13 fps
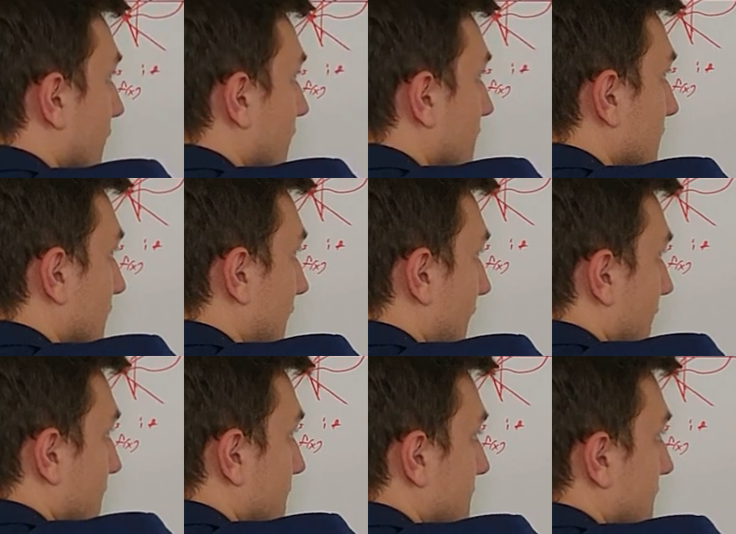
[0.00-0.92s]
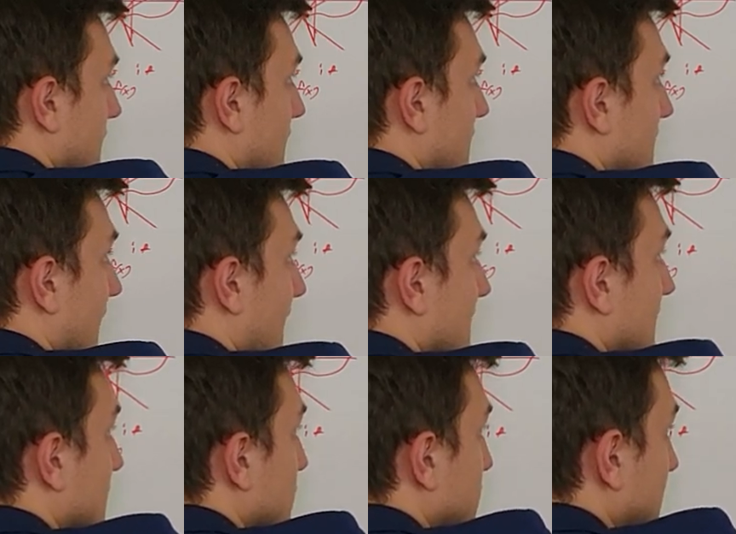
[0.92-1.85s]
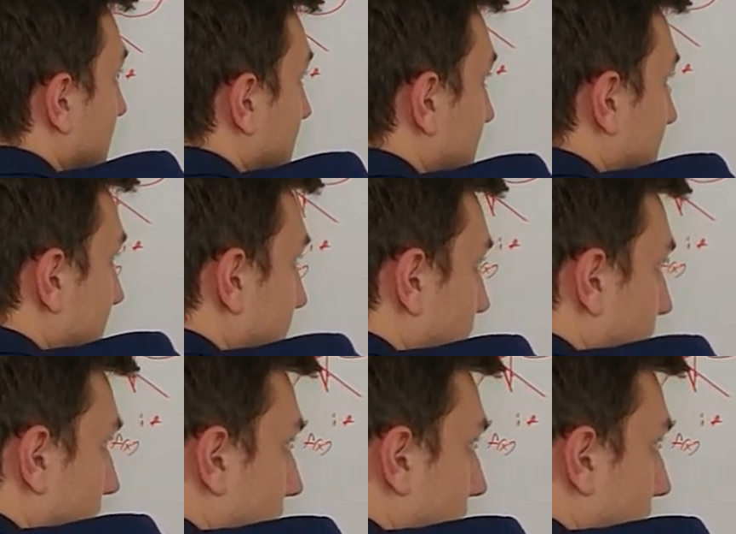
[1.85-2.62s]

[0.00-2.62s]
from the left and a completely different